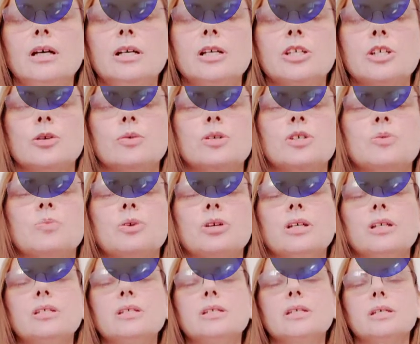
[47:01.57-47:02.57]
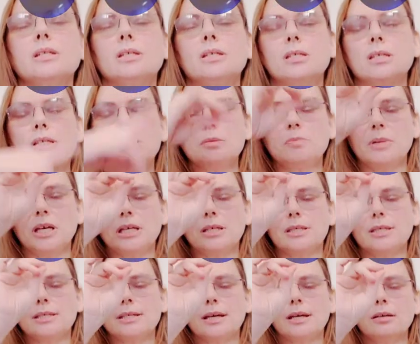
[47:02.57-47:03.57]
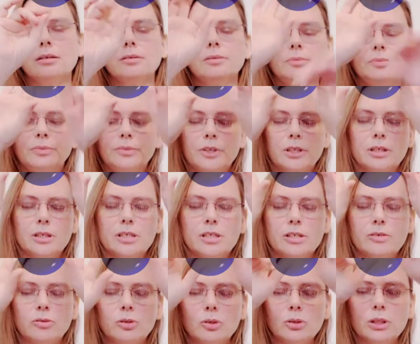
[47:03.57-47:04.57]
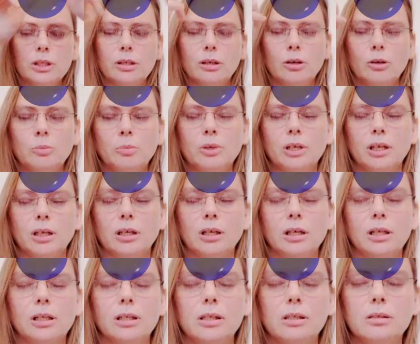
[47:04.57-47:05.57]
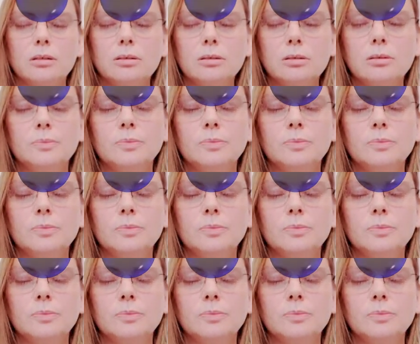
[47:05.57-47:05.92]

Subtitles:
So as we're into this space now, it is fully open and clear.